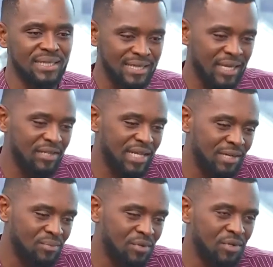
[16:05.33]
And they
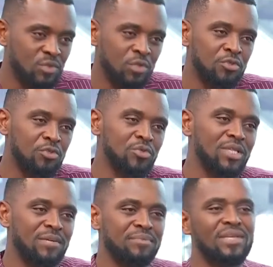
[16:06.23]
are born. So what do you do
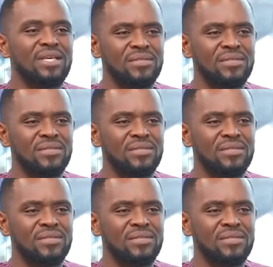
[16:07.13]
with them?